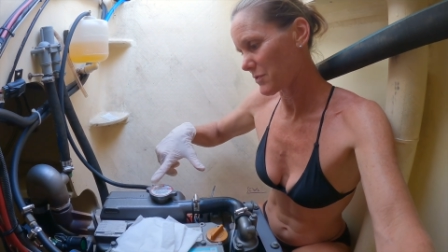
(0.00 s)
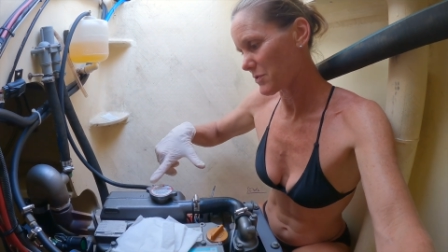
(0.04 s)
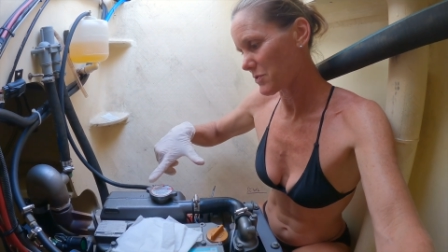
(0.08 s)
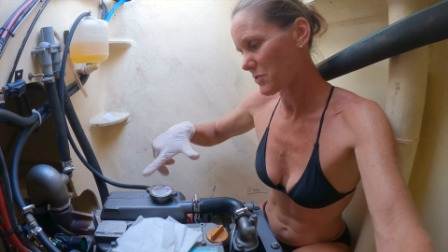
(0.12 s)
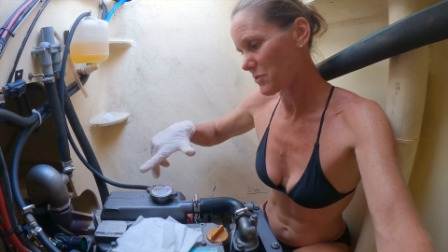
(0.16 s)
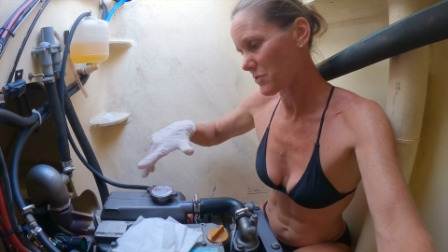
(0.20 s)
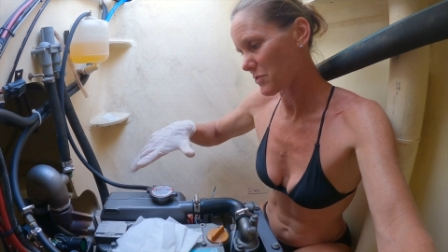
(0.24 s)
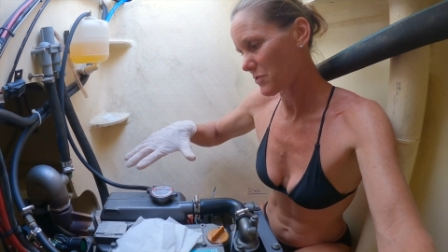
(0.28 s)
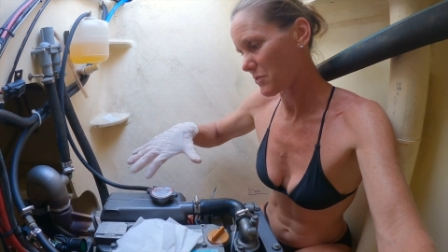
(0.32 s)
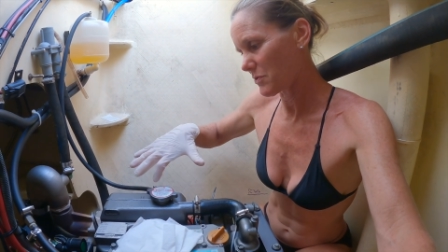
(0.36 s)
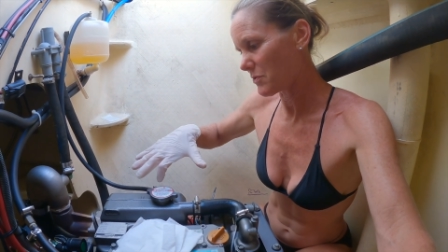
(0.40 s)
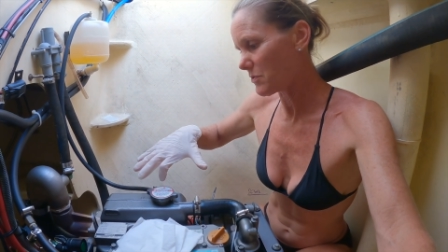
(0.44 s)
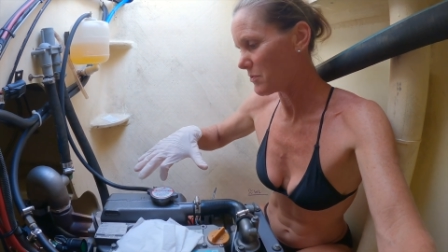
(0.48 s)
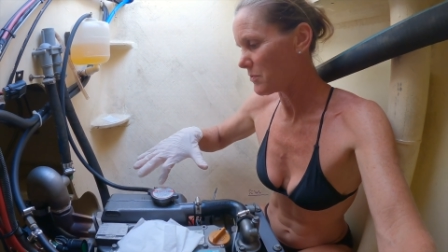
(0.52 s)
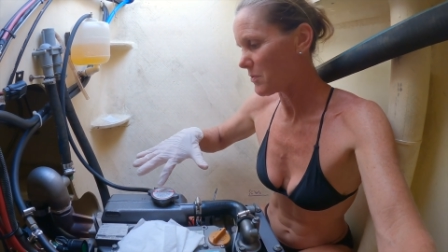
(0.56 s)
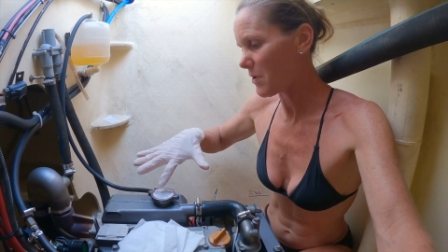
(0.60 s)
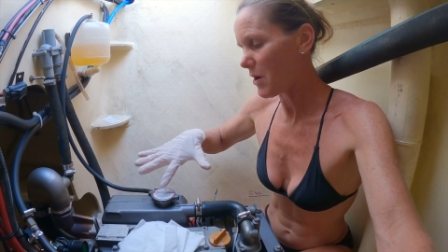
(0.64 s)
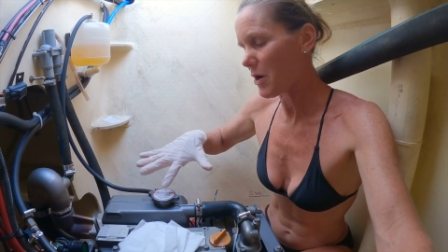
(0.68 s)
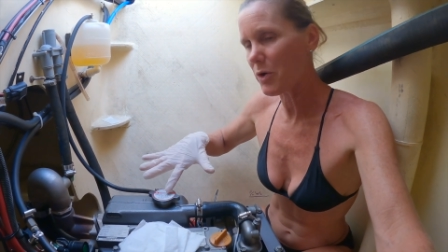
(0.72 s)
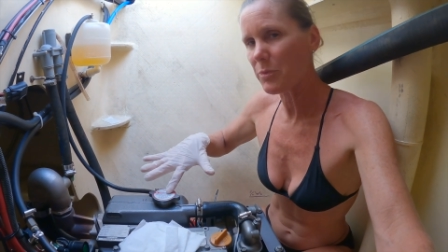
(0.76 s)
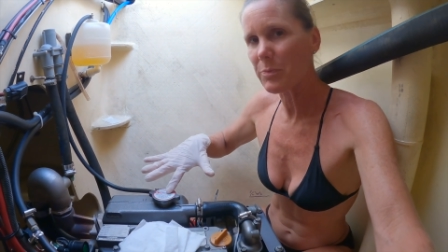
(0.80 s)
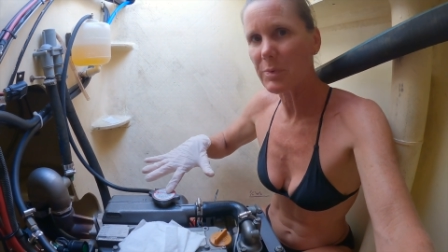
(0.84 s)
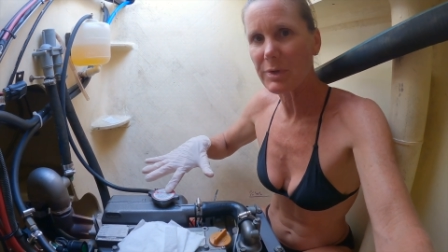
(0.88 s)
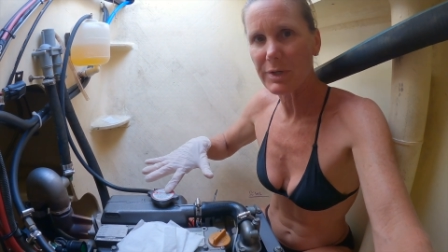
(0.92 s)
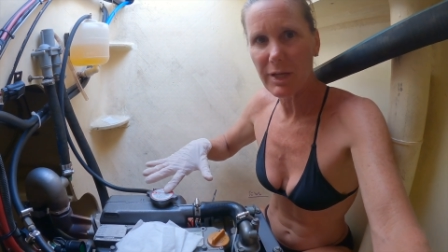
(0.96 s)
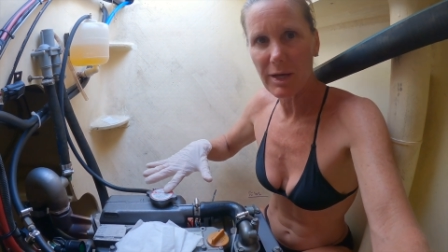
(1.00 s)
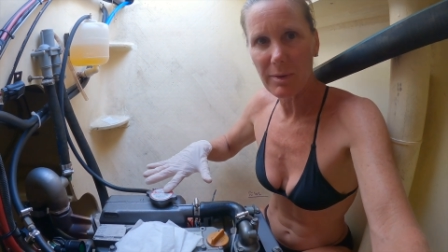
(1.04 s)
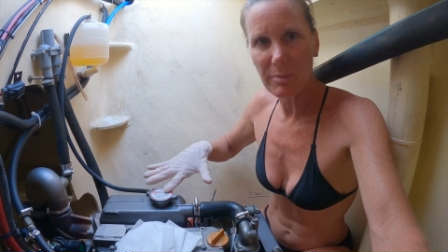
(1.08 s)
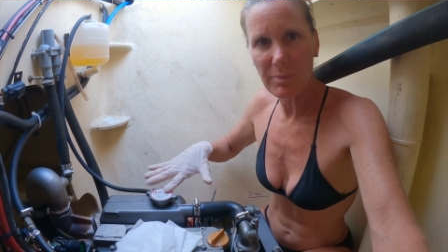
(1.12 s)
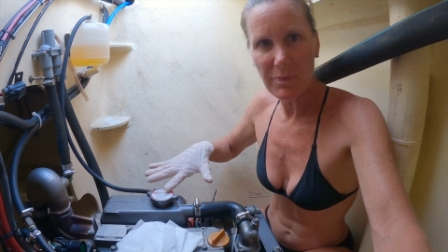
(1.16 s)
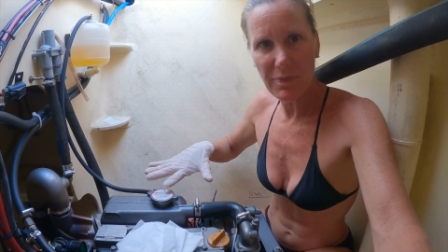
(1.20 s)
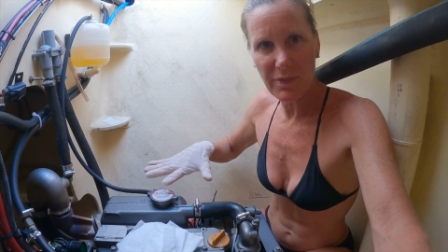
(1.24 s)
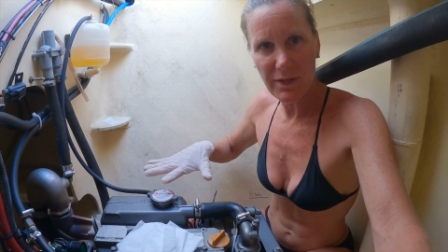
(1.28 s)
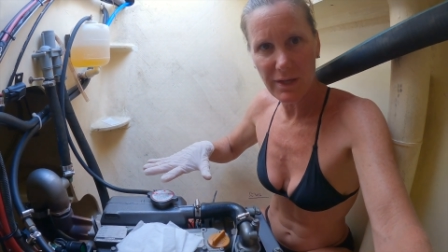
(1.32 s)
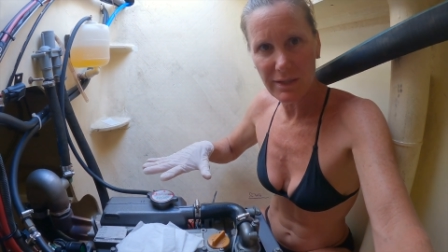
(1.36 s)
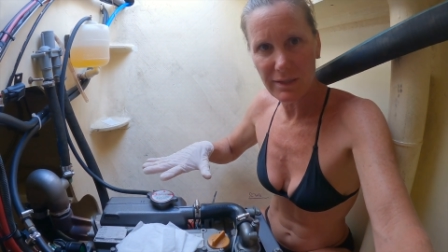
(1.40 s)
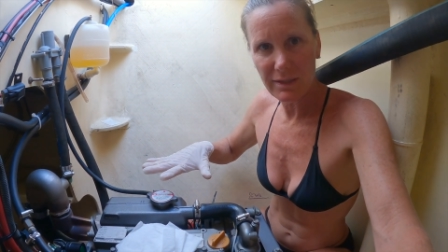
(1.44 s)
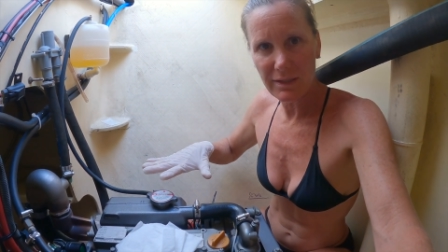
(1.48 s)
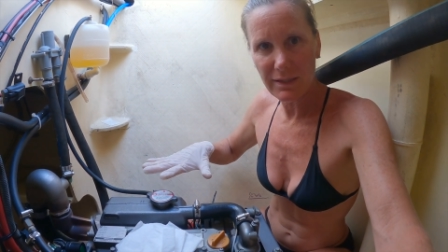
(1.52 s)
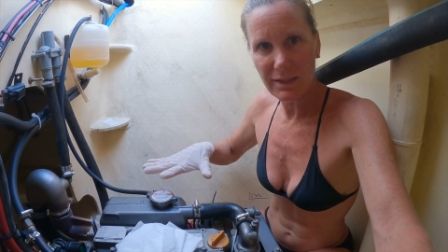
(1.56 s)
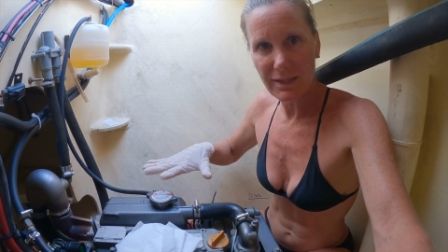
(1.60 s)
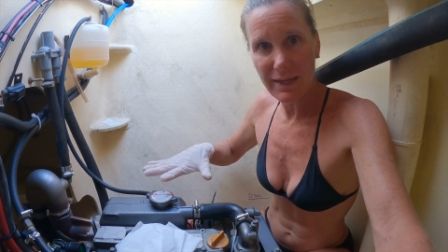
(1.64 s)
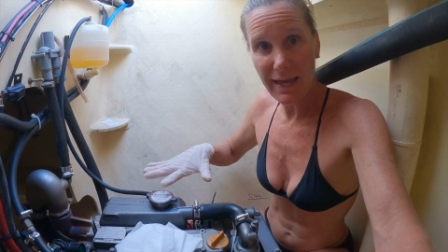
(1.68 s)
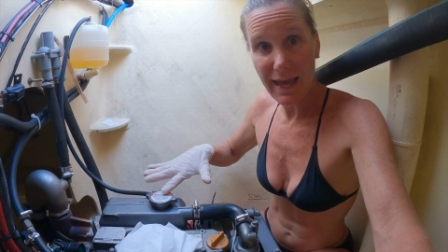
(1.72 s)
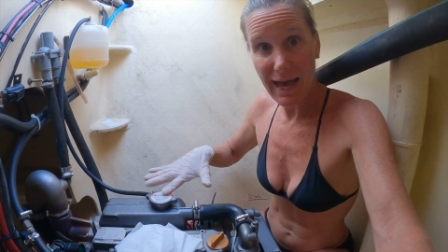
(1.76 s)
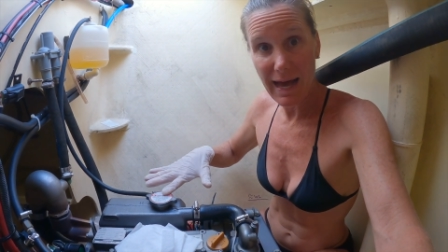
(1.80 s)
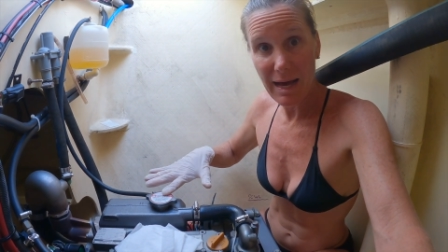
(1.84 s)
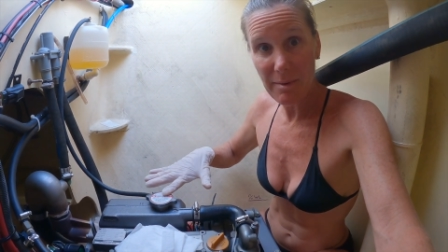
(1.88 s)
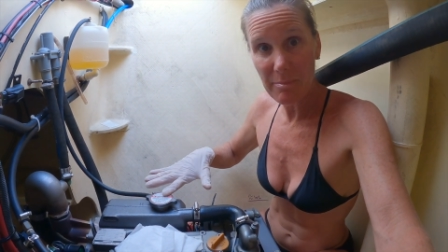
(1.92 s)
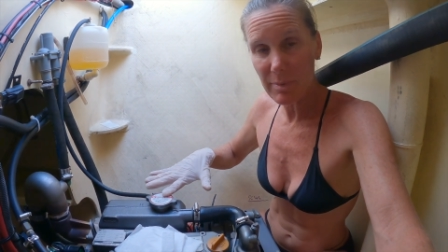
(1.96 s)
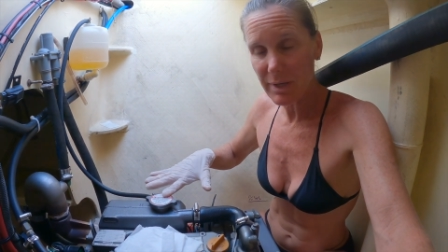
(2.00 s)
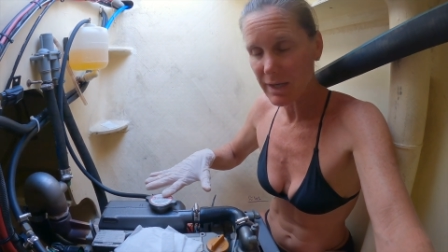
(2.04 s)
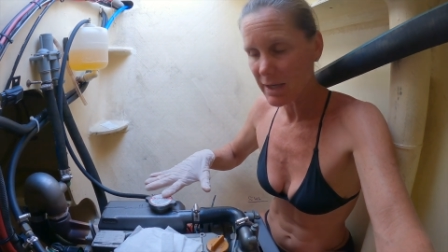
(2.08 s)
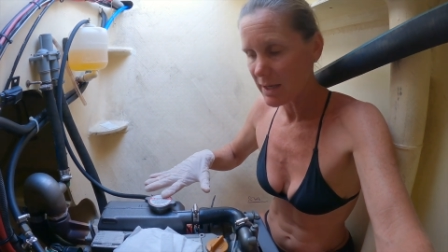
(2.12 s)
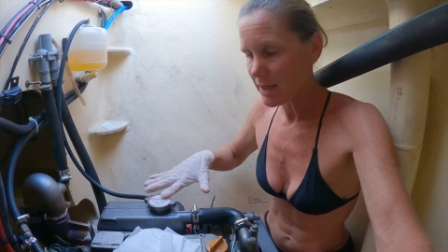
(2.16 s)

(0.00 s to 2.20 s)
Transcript: to open up the cap.